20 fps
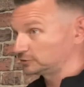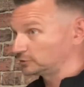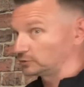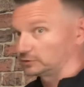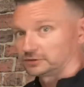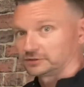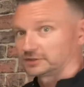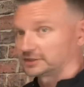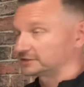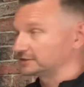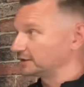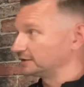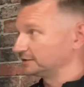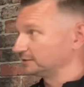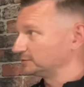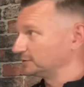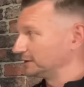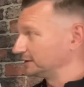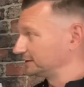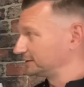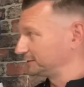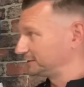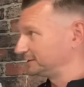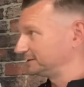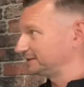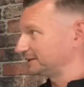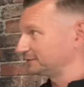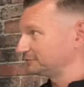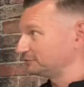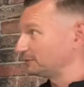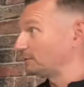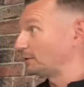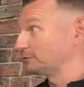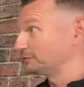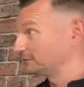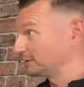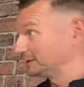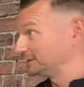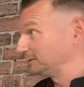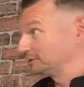totally understand as well, because it's a
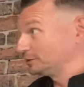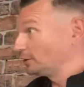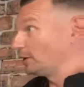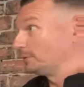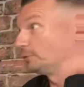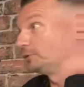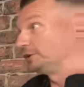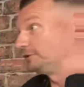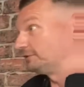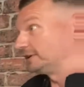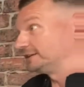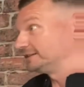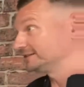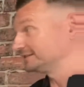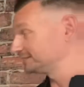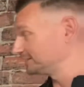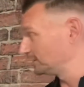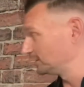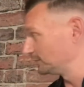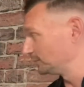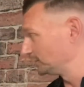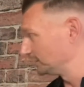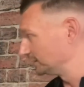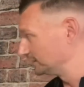rip-off. It's a lot of money, right? It's a lot of money.